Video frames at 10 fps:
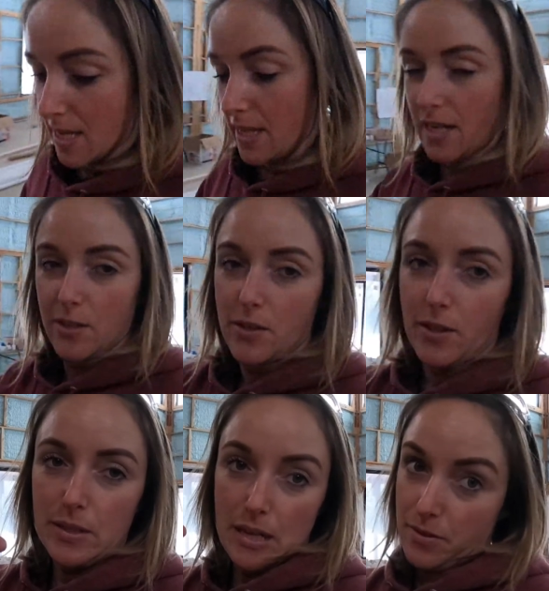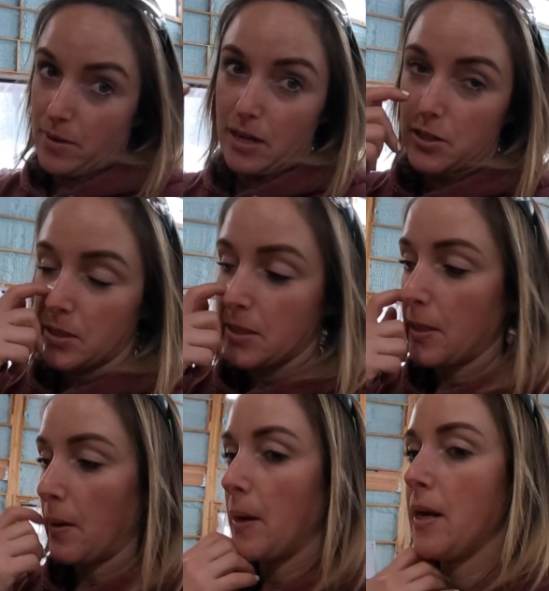The nails only go down 3 inches.
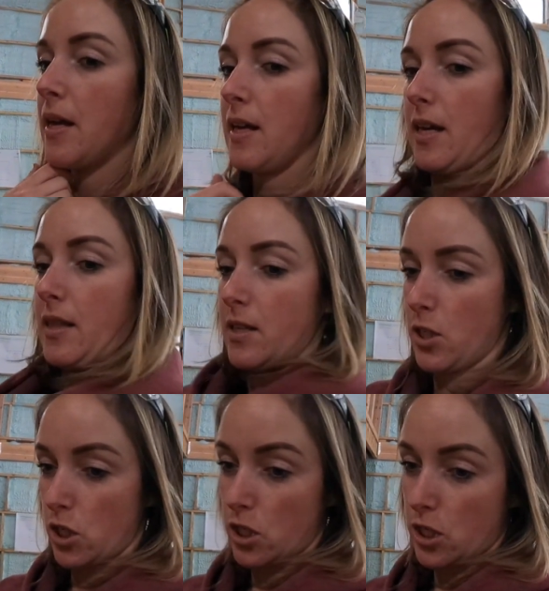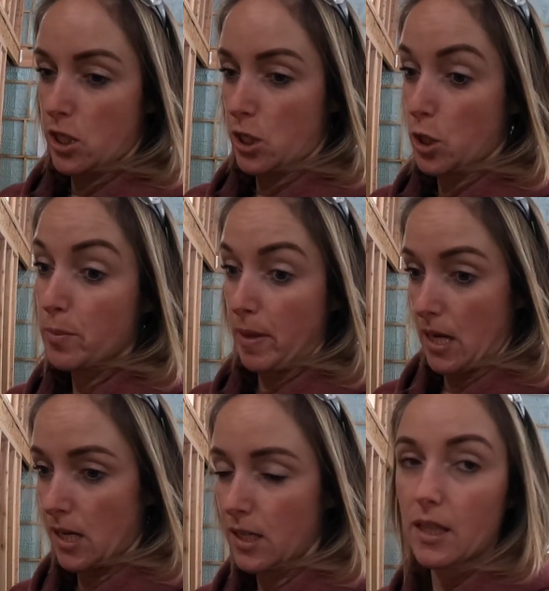So, and there should
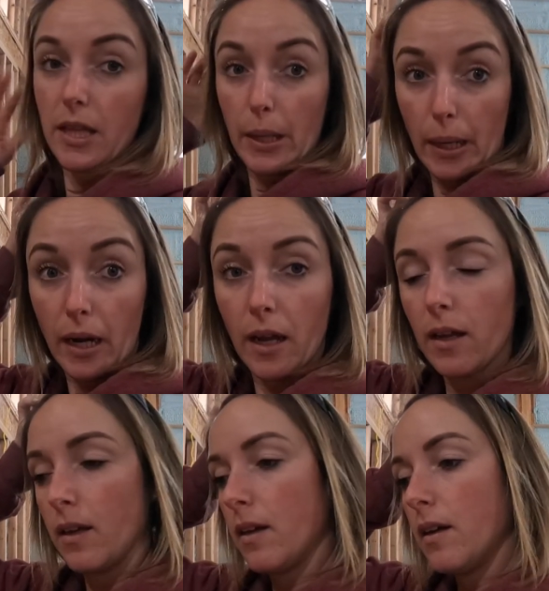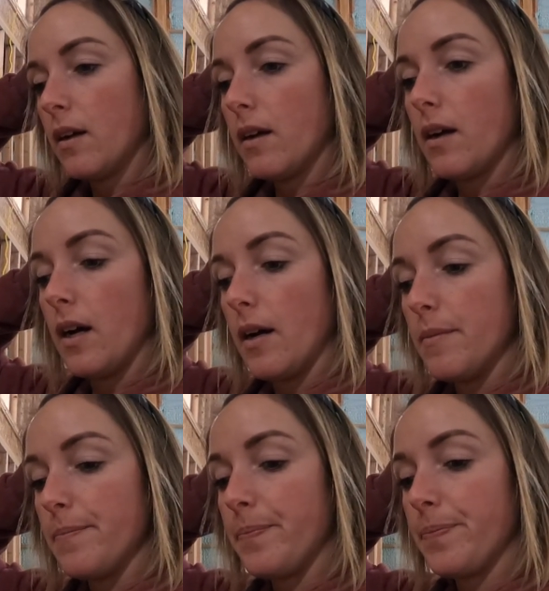be, in theory,
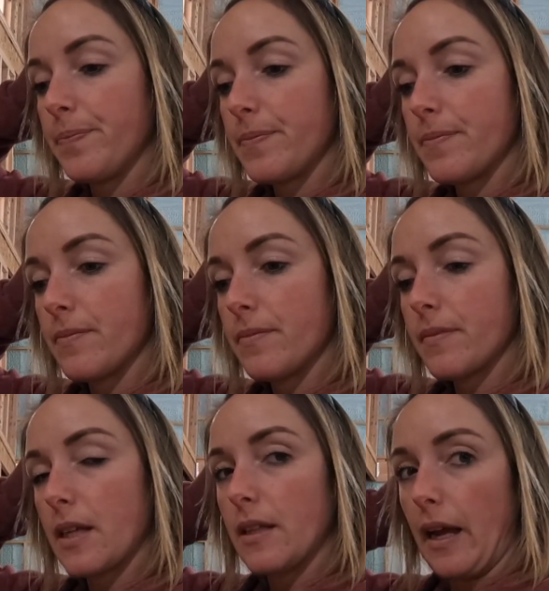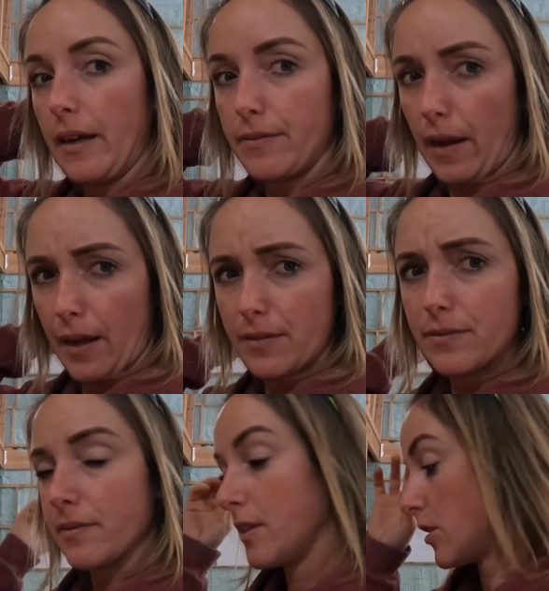like
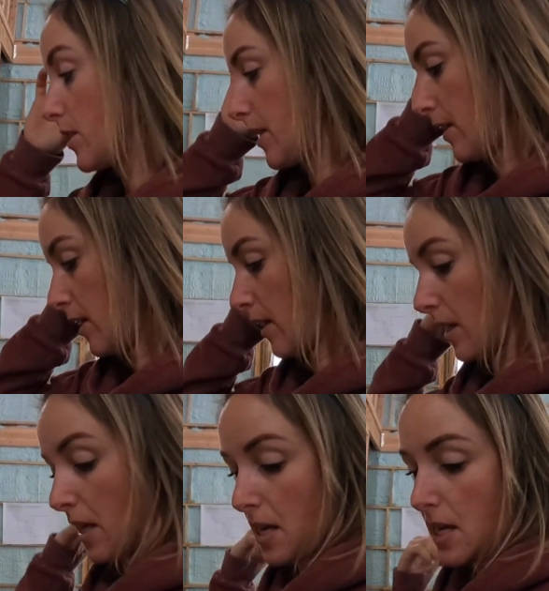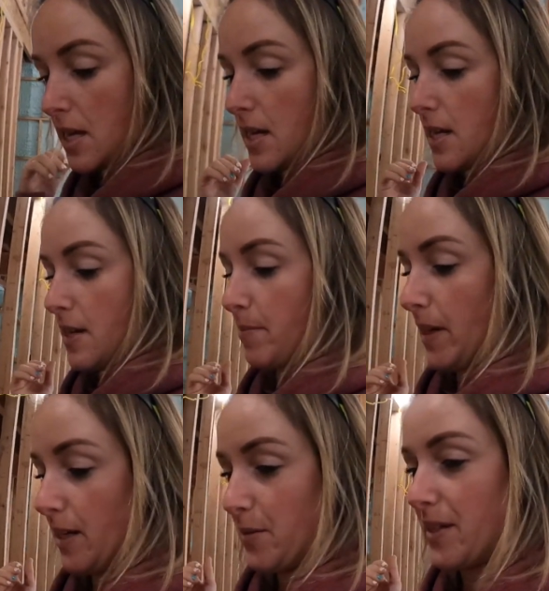5 inches, I think.
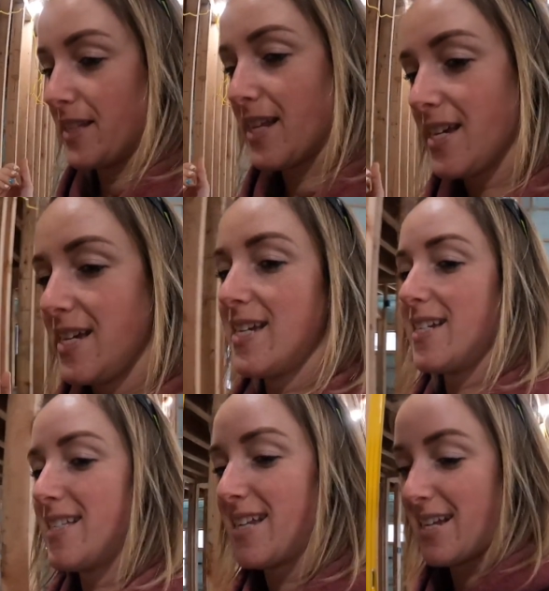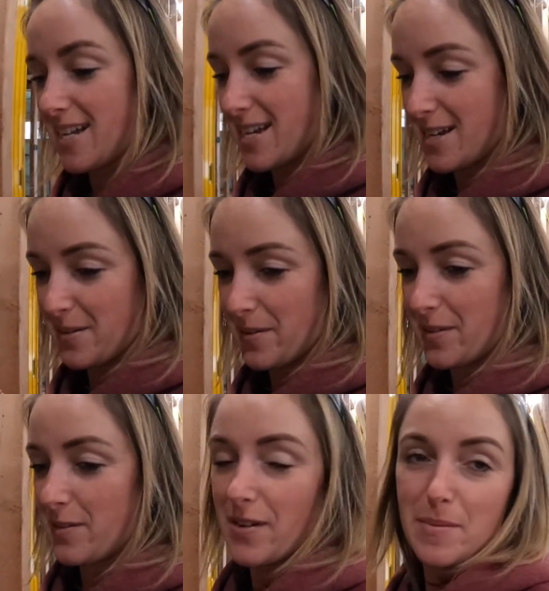But anyways, he said,
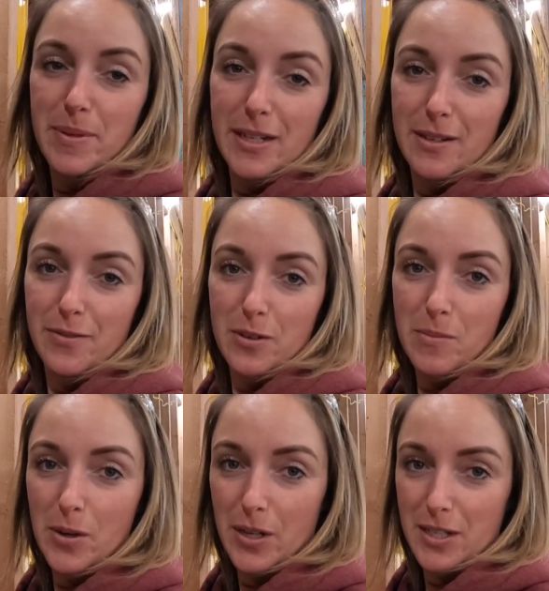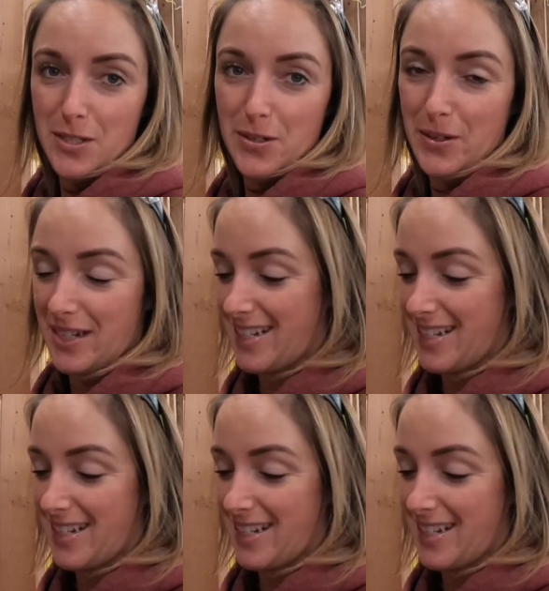you've got plenty of room. Go ahead and do it.